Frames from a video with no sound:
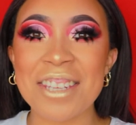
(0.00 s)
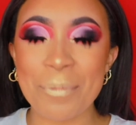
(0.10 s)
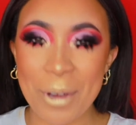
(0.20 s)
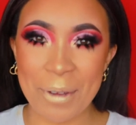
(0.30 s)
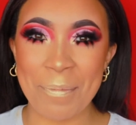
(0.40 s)

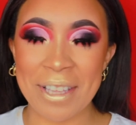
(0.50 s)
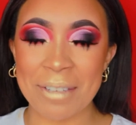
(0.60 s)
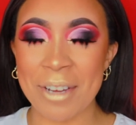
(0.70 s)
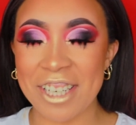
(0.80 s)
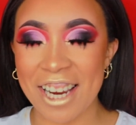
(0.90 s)
welcome back
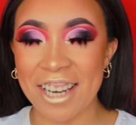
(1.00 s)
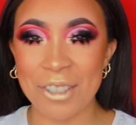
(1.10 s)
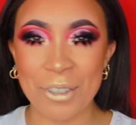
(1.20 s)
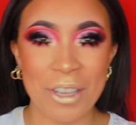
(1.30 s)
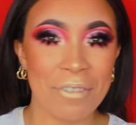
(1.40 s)
to my
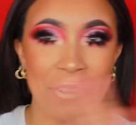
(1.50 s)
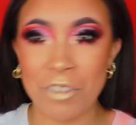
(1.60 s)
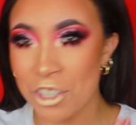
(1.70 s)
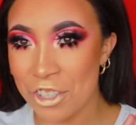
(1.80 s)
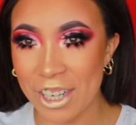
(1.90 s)
channel. If you've
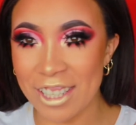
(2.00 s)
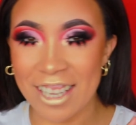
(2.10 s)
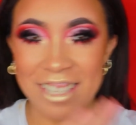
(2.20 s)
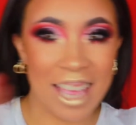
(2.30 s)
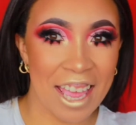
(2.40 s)
just joined
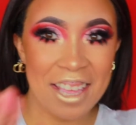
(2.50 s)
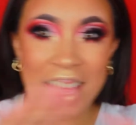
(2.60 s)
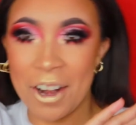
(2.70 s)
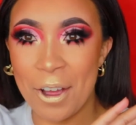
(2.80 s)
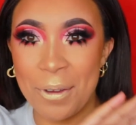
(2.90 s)
us, hey,
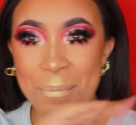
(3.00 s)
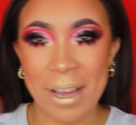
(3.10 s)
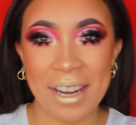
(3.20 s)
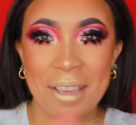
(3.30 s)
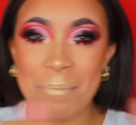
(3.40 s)
hello,
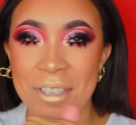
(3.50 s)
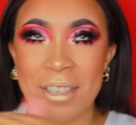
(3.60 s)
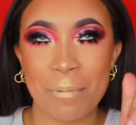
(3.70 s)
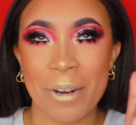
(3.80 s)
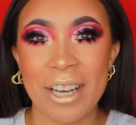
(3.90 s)
my name is
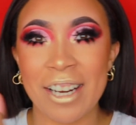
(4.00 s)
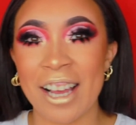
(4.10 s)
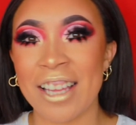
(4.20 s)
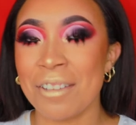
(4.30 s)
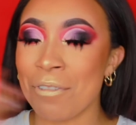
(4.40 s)
Sabrina,
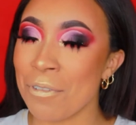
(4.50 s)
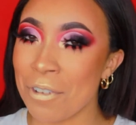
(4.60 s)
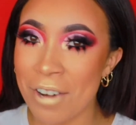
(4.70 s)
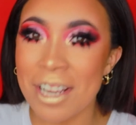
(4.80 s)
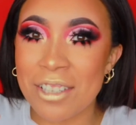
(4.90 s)
and if you've
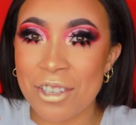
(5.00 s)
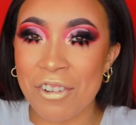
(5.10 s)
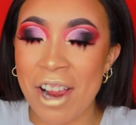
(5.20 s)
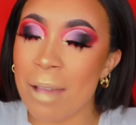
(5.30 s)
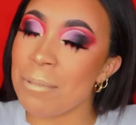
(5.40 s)
already
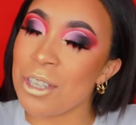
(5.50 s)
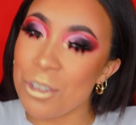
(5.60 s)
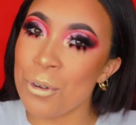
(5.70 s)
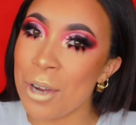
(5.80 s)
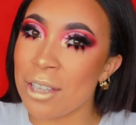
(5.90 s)
subscribed,
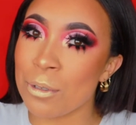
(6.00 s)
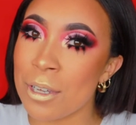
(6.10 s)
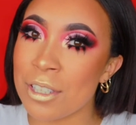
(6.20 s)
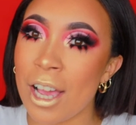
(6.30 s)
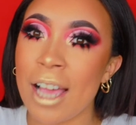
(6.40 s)
you know as
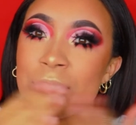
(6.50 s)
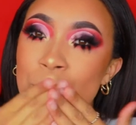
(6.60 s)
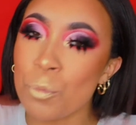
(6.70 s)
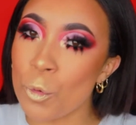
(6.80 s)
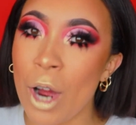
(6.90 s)
always, guys,
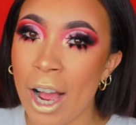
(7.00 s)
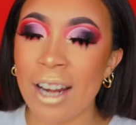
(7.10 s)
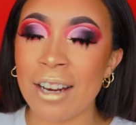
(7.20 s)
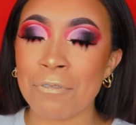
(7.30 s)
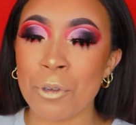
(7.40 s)
mwah, I
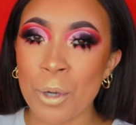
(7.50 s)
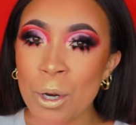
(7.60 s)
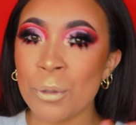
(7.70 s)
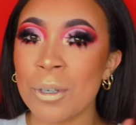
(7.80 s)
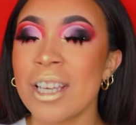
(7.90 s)
love you
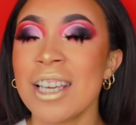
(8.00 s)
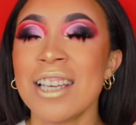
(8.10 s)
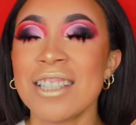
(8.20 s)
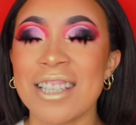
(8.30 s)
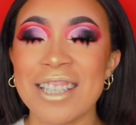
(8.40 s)
all.
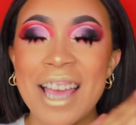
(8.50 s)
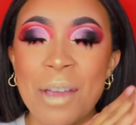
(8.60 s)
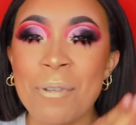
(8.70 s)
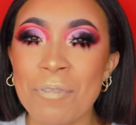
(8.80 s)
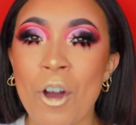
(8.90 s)
So today
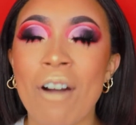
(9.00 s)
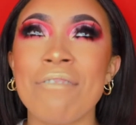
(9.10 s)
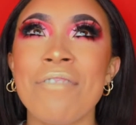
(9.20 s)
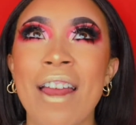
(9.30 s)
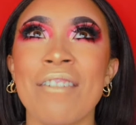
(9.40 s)
we've got a
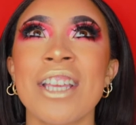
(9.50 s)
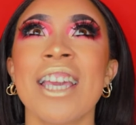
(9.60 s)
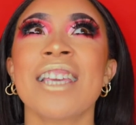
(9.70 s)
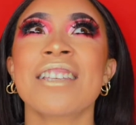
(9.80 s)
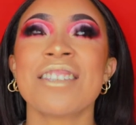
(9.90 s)
very
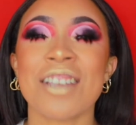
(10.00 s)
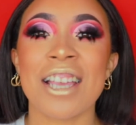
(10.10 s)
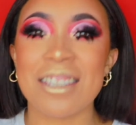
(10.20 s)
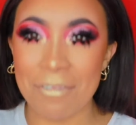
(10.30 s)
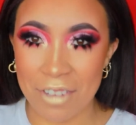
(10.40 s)

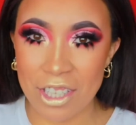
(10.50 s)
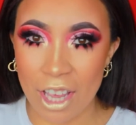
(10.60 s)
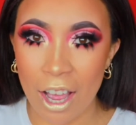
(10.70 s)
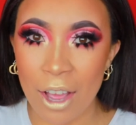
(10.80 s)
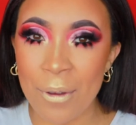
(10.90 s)
exciting
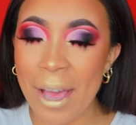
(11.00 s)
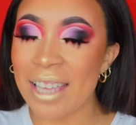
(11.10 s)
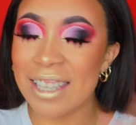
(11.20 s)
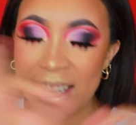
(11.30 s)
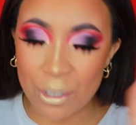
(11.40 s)
video,
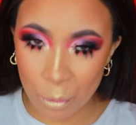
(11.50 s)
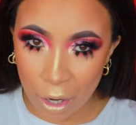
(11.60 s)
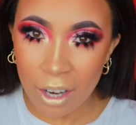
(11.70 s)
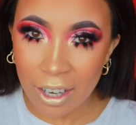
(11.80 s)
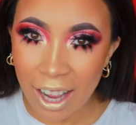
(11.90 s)
and guess
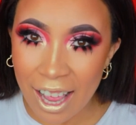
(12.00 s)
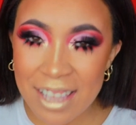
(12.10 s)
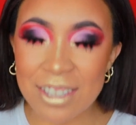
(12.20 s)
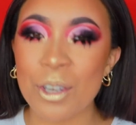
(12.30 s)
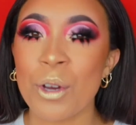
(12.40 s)
what,
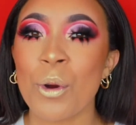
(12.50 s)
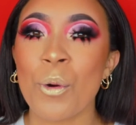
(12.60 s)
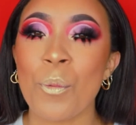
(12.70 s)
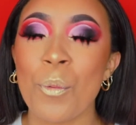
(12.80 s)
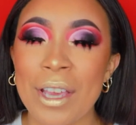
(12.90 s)
guys?
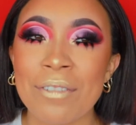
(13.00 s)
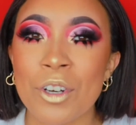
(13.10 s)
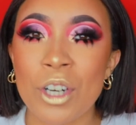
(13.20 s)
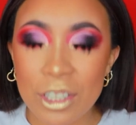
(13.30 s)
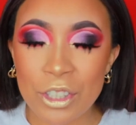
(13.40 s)
We've
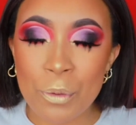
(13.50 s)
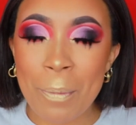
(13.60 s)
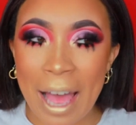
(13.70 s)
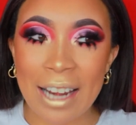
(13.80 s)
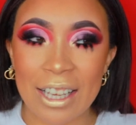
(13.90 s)
got a new
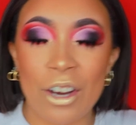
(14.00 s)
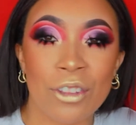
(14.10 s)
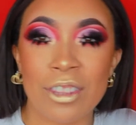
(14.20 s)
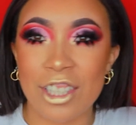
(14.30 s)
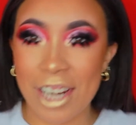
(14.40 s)
palette
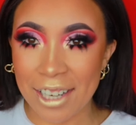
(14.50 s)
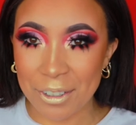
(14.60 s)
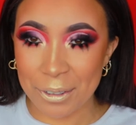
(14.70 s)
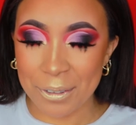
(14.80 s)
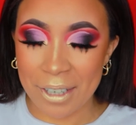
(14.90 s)
on the
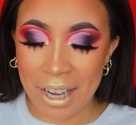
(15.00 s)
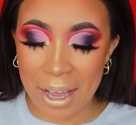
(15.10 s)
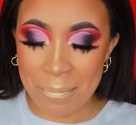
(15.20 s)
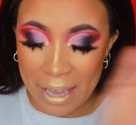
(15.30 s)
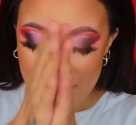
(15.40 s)
channel.
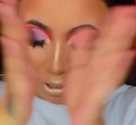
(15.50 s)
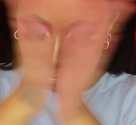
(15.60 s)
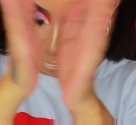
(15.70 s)
I mean,